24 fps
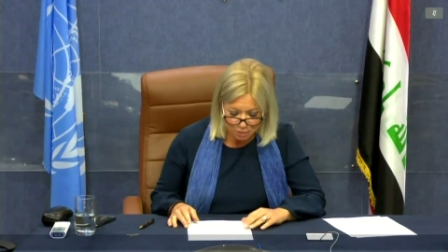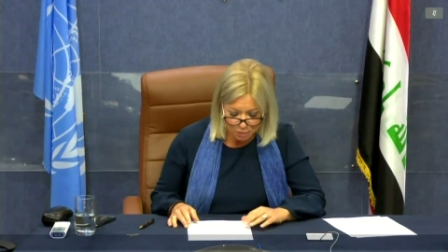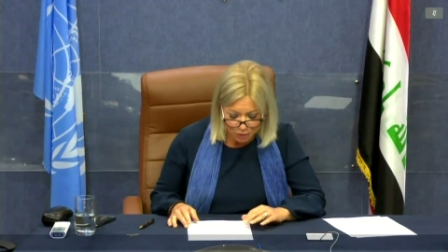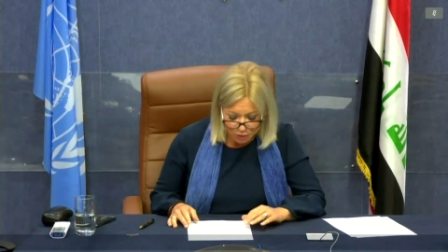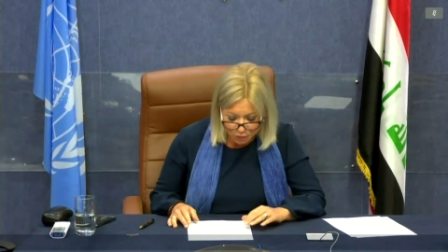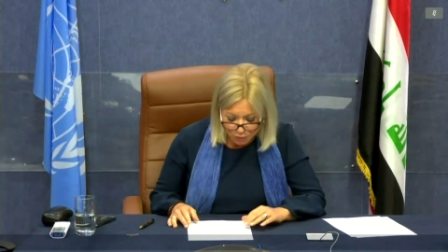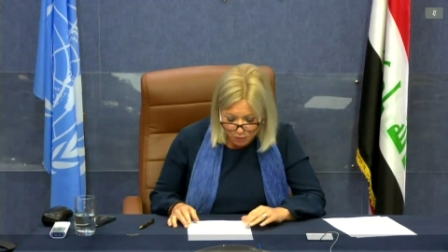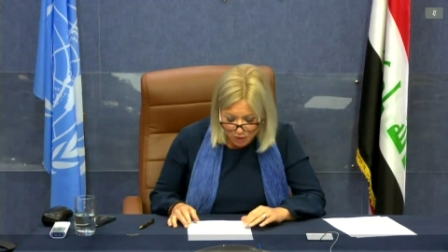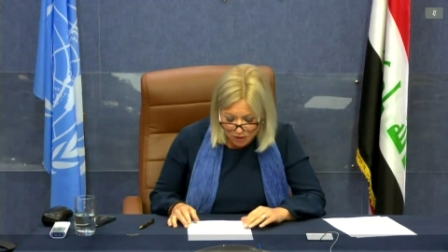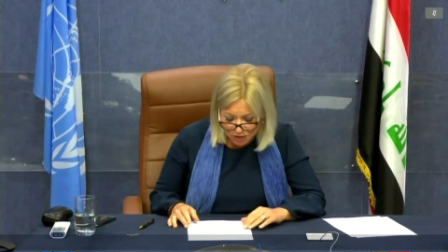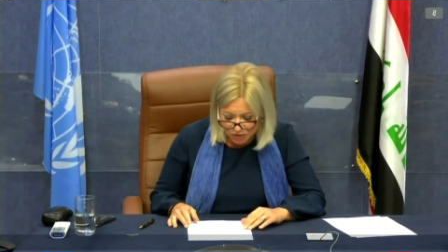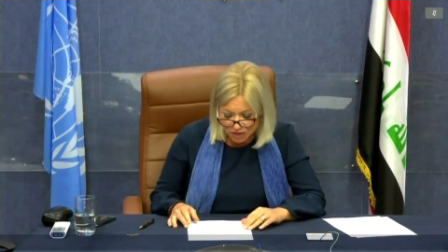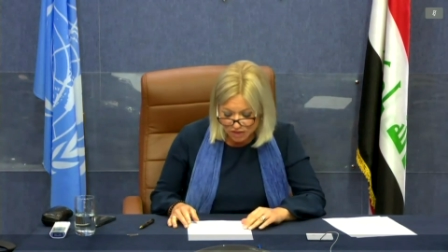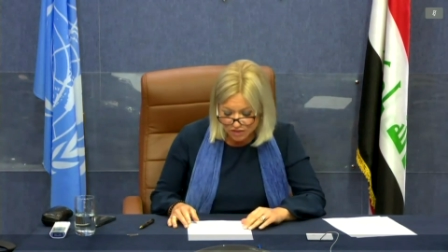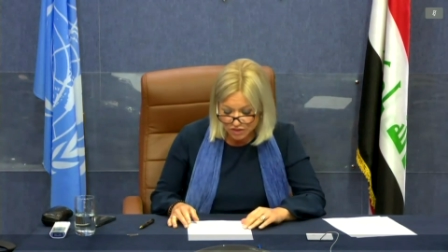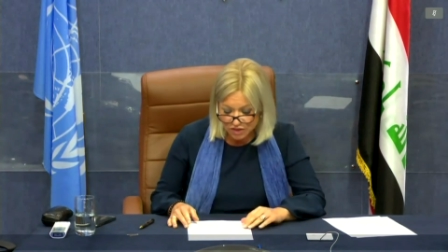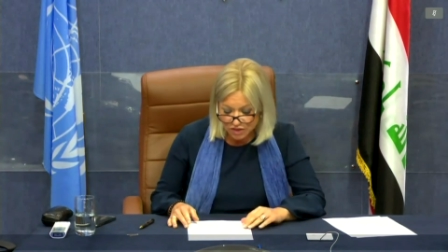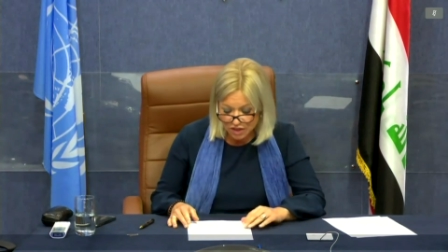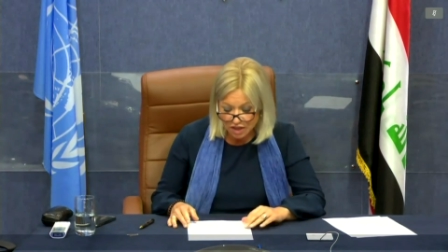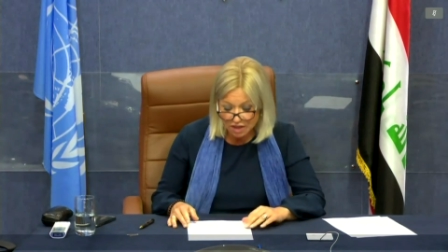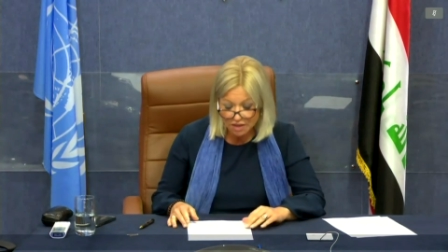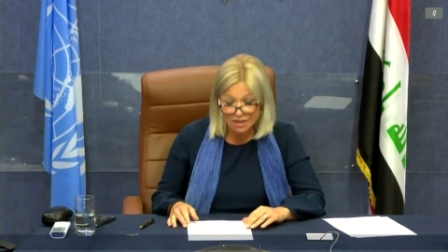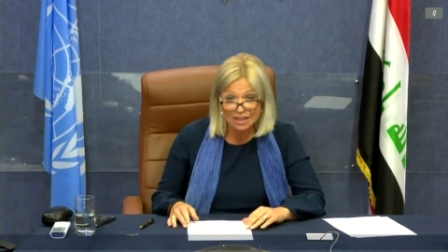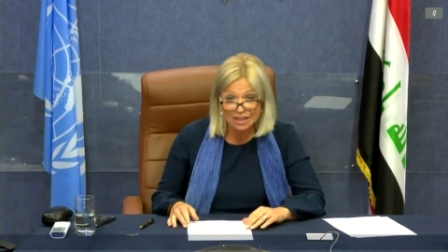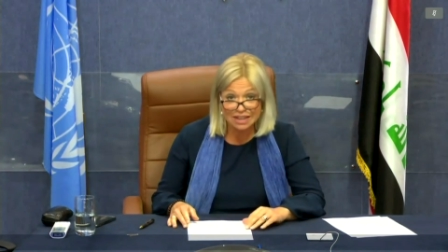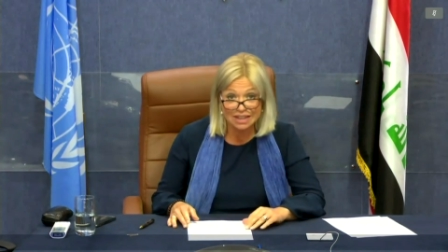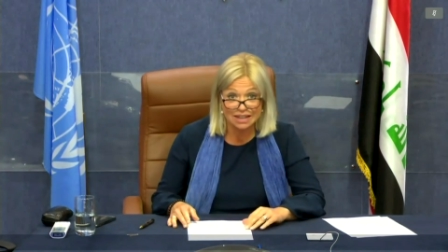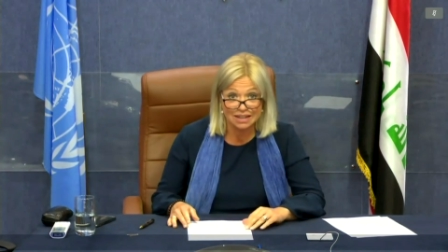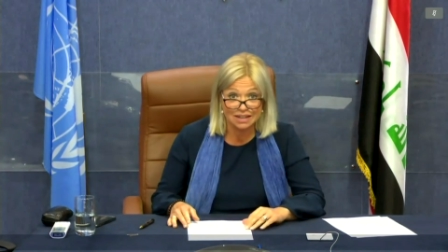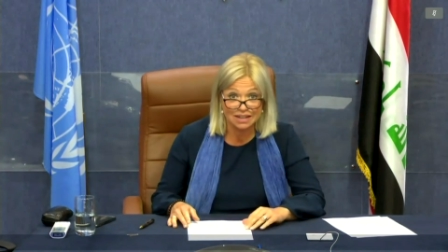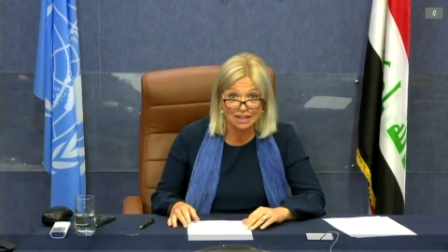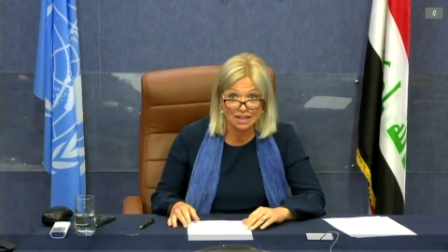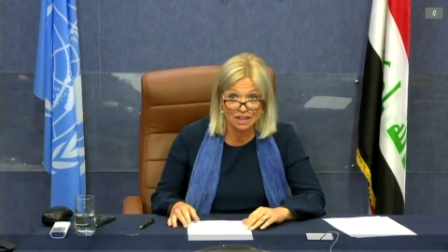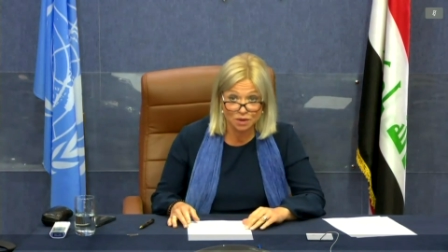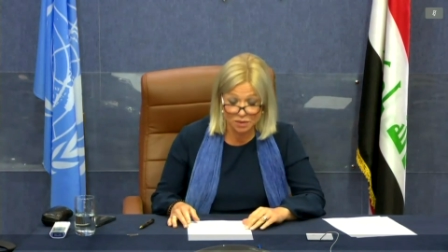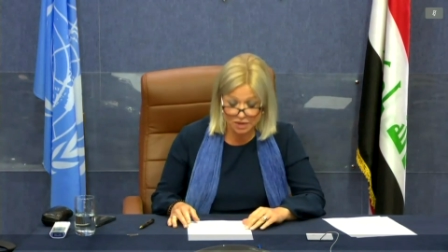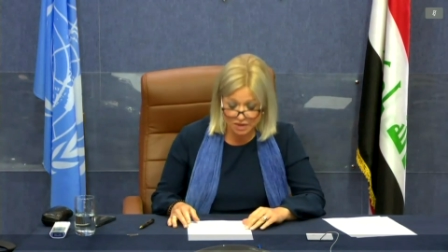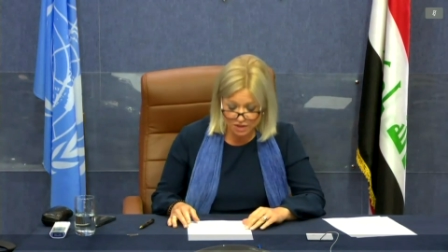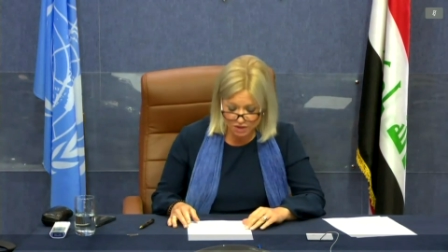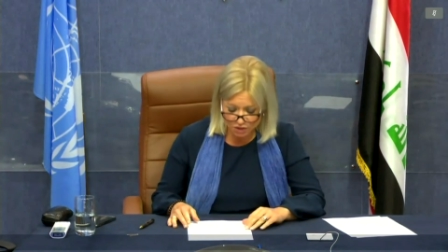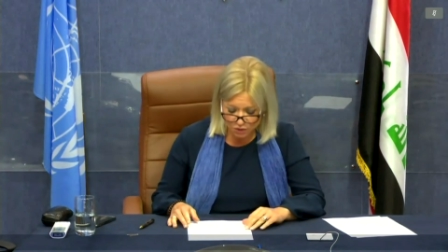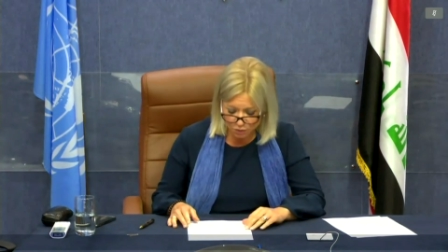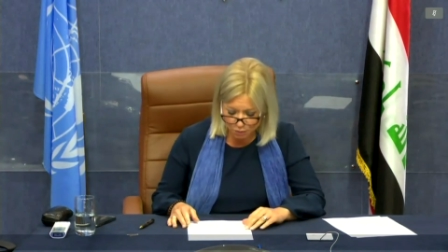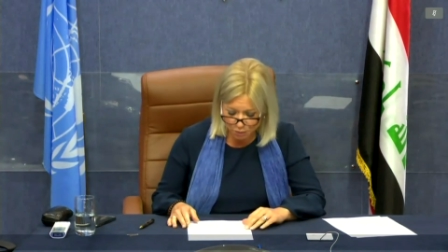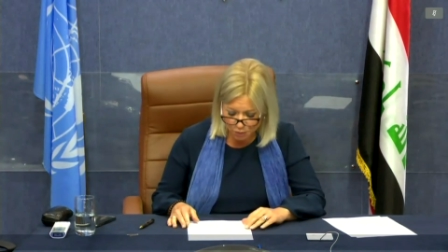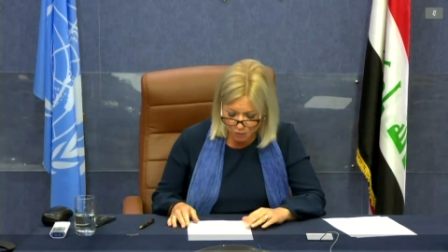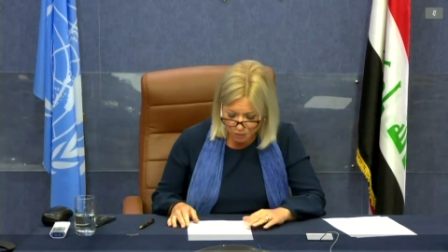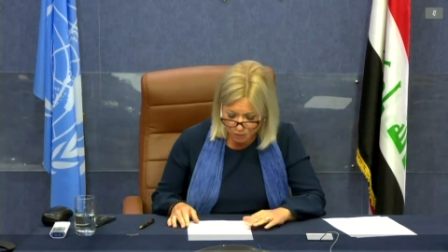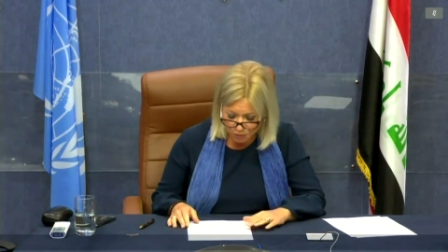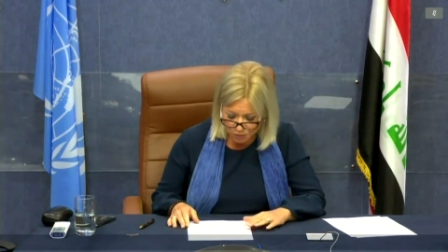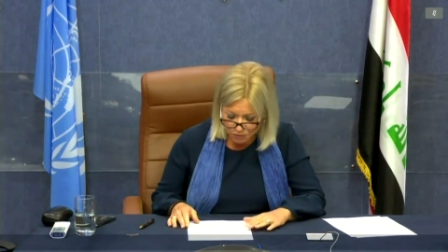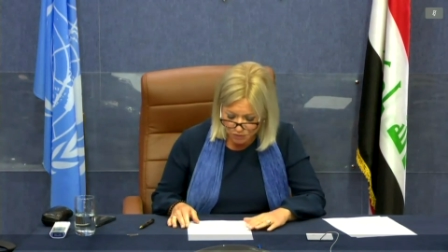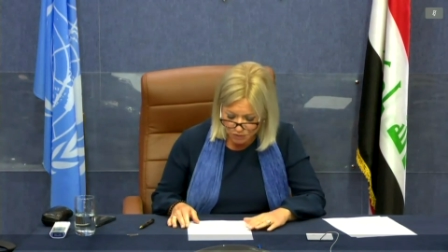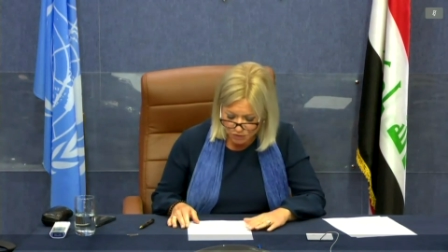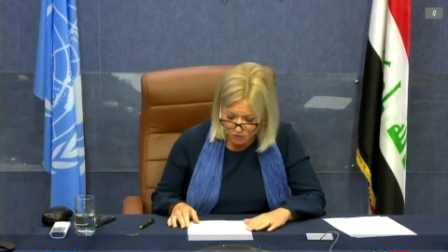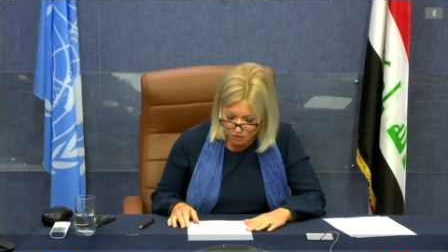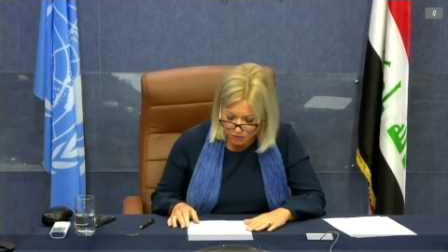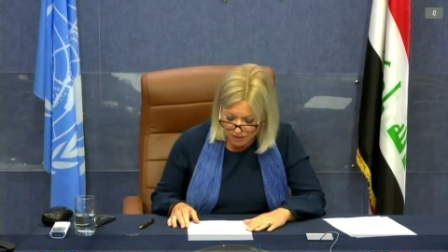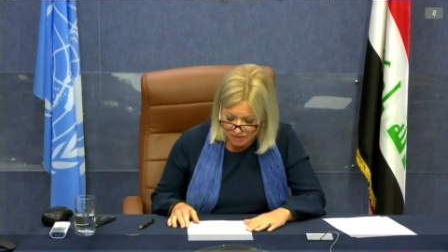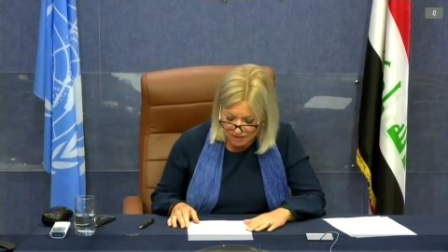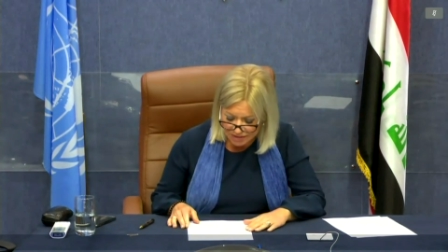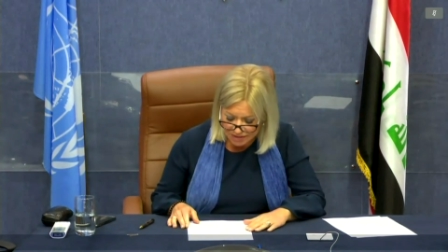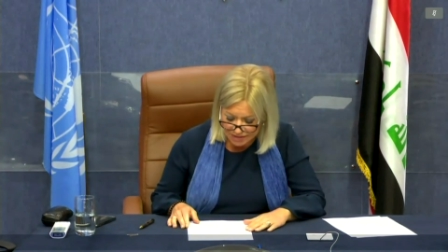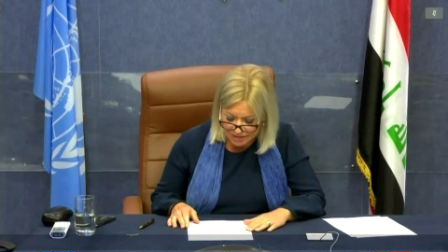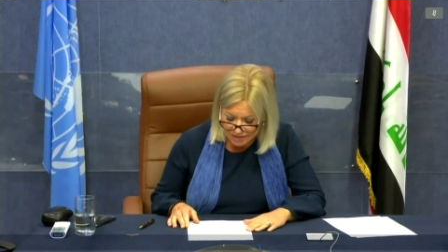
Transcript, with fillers: But one does not need a crystal ball to